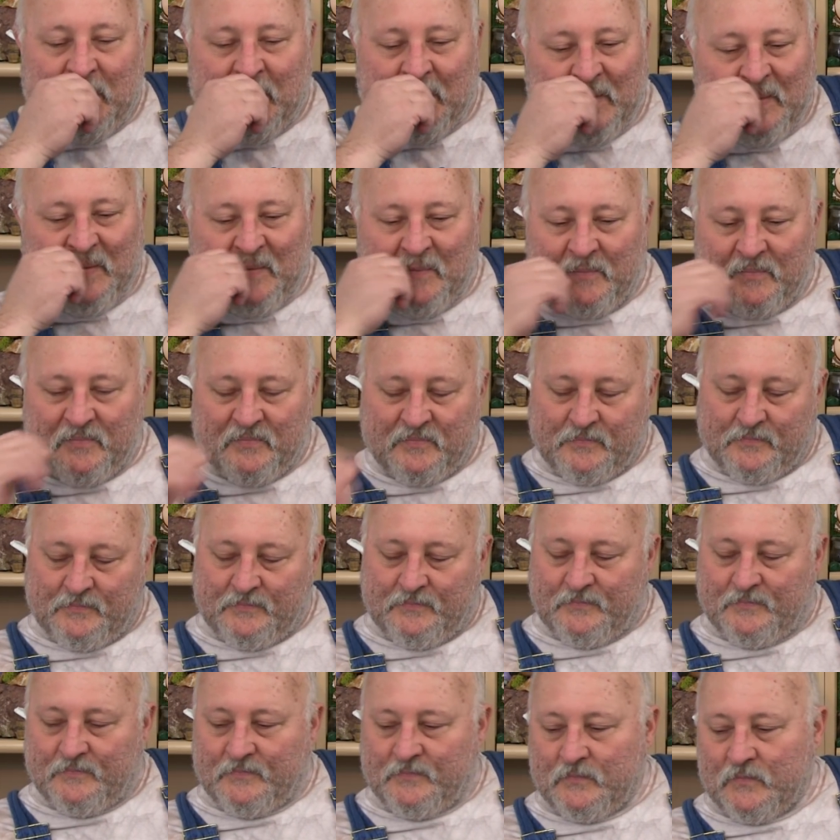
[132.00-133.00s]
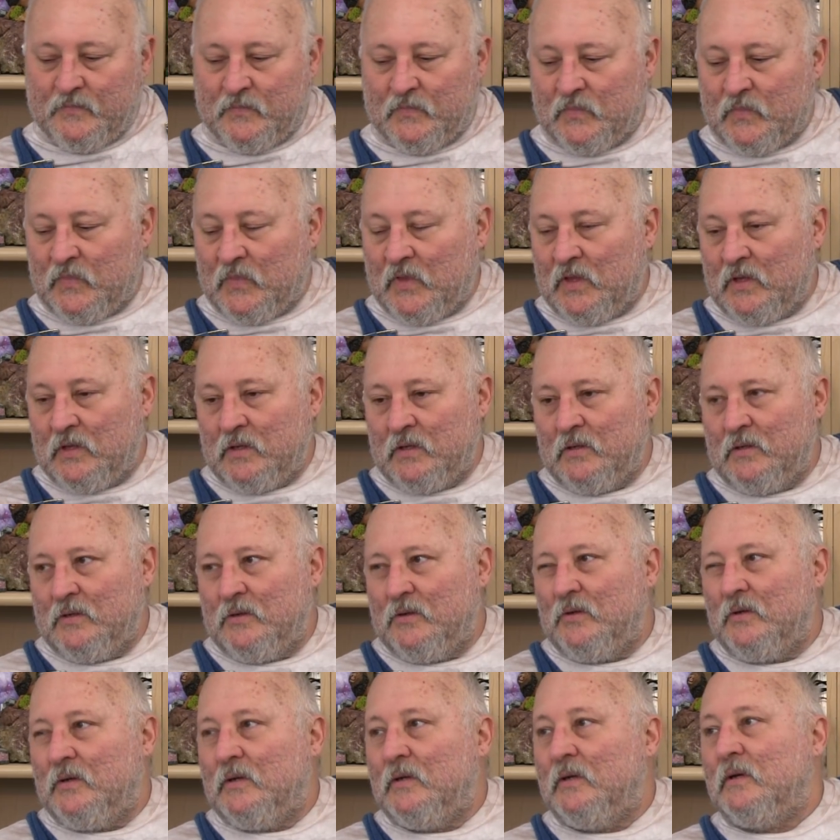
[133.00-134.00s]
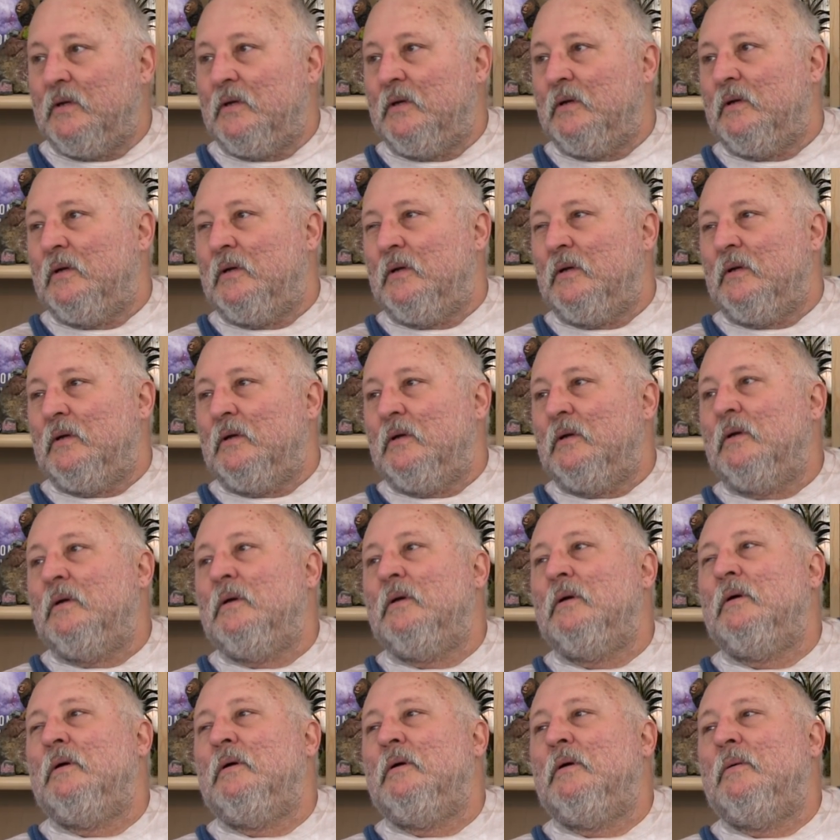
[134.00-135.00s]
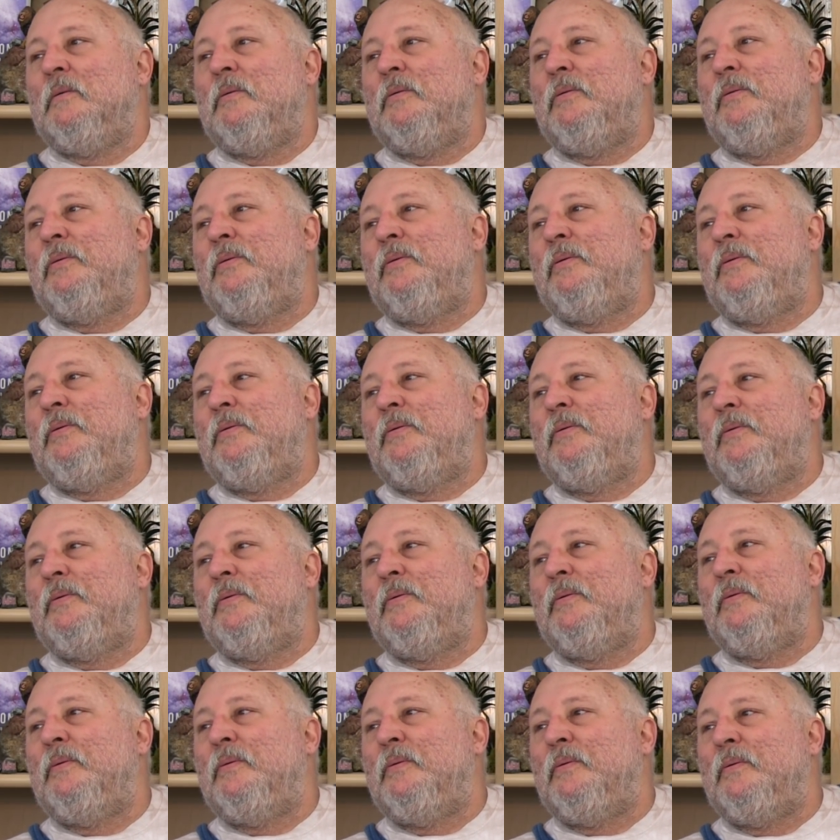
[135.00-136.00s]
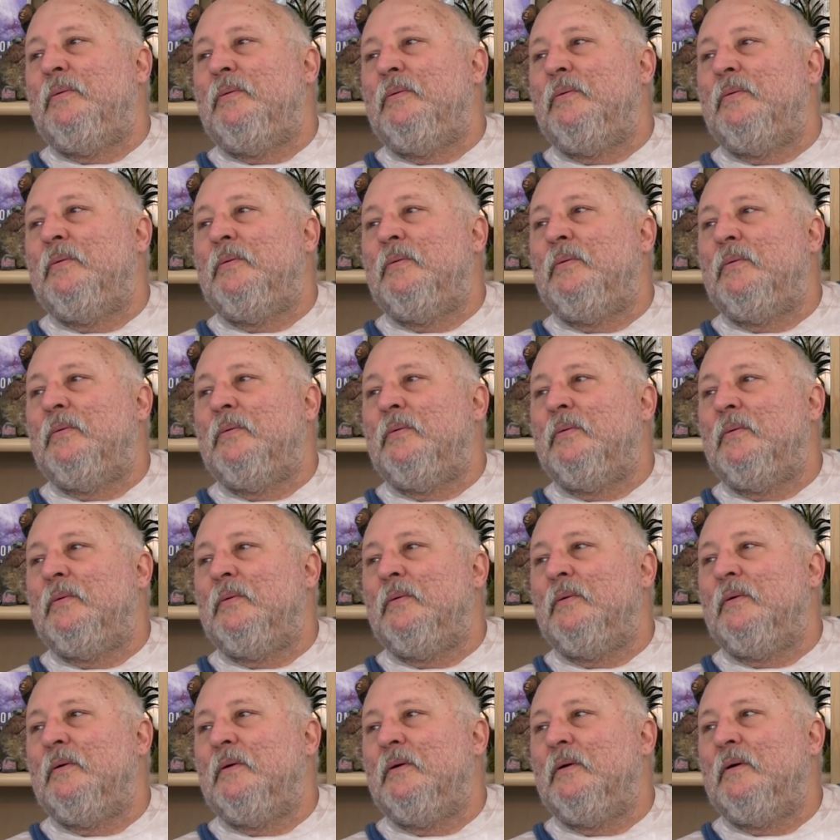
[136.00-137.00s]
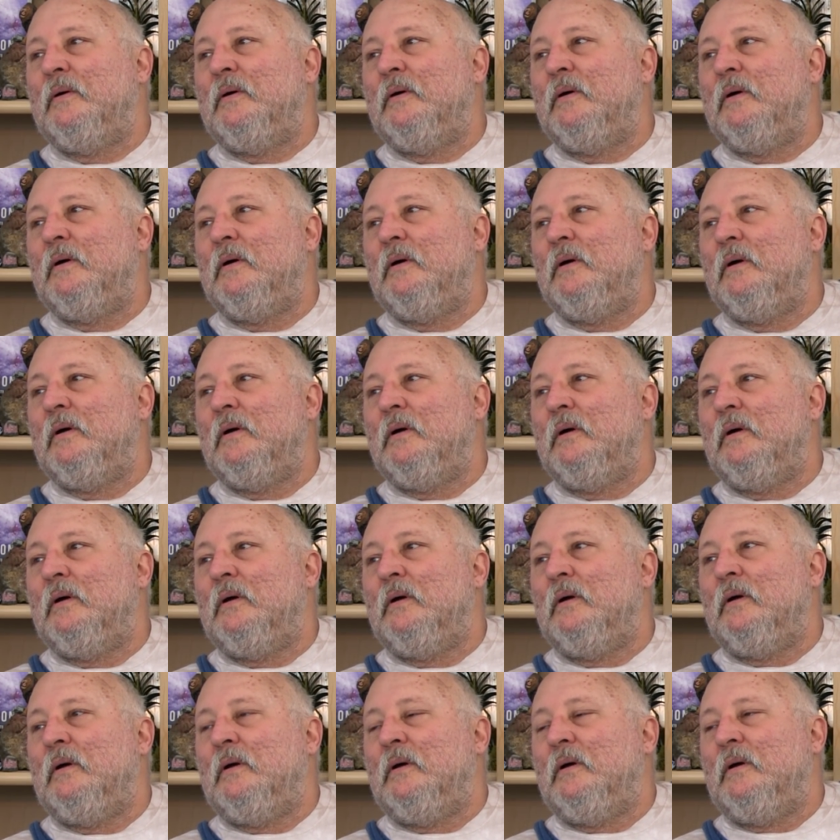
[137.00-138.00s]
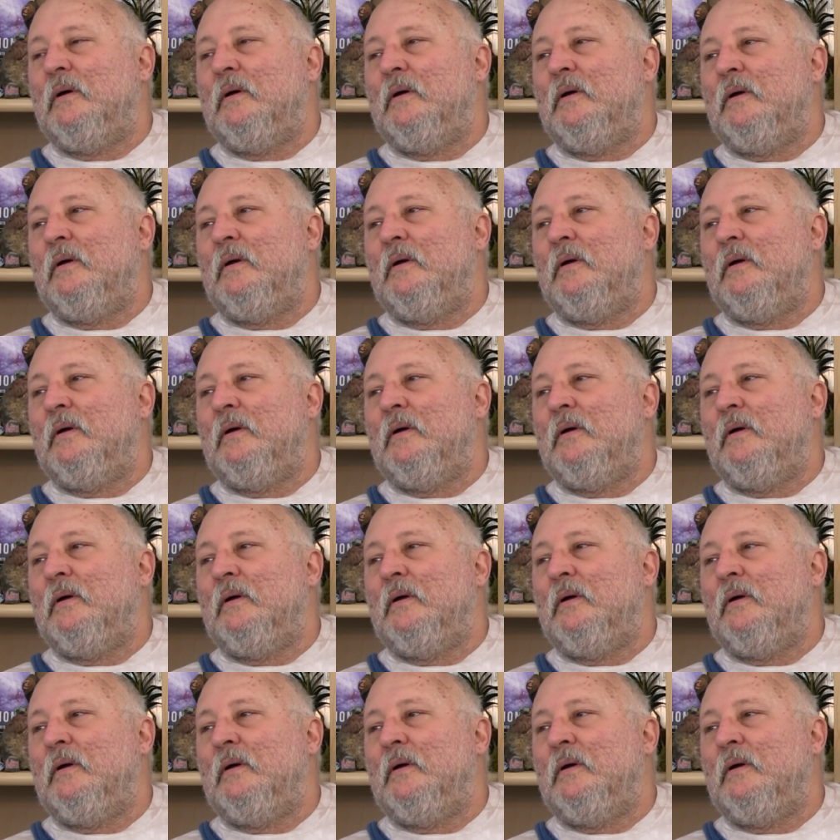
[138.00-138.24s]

Nothing is said.